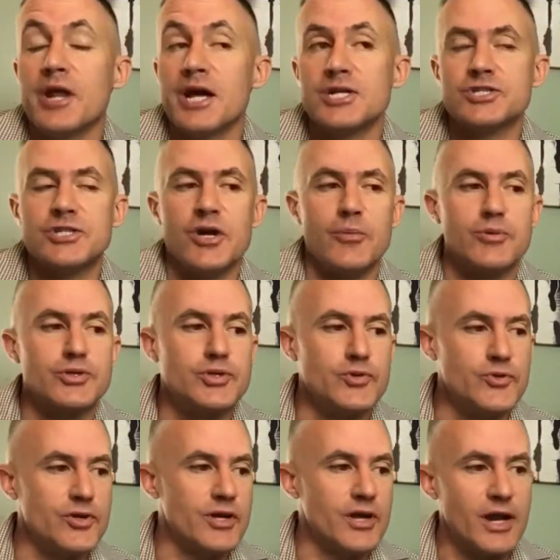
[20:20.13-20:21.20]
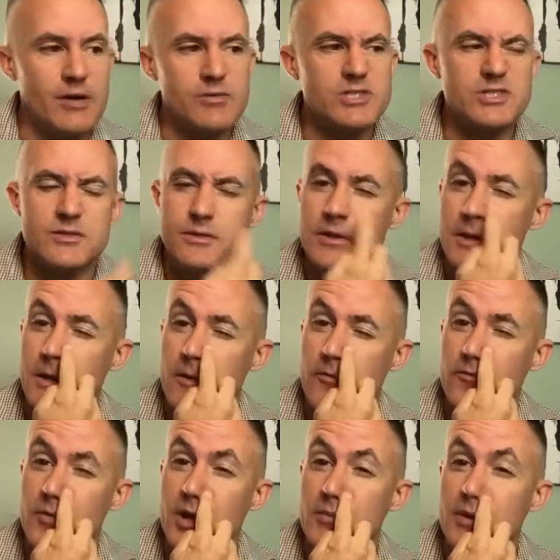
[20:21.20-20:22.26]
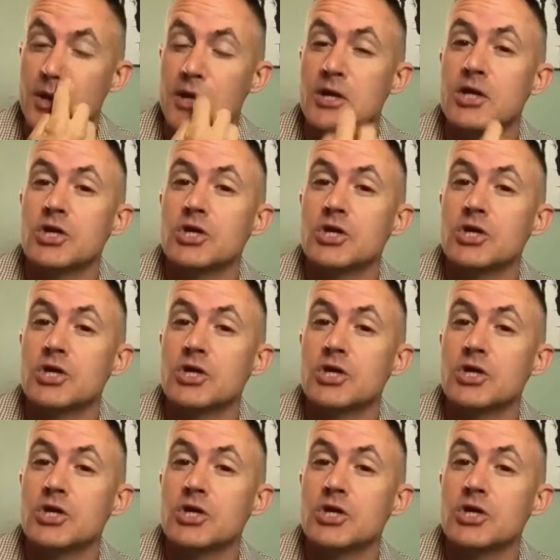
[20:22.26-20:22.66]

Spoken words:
actually, opportunity, and I was thinking of maybe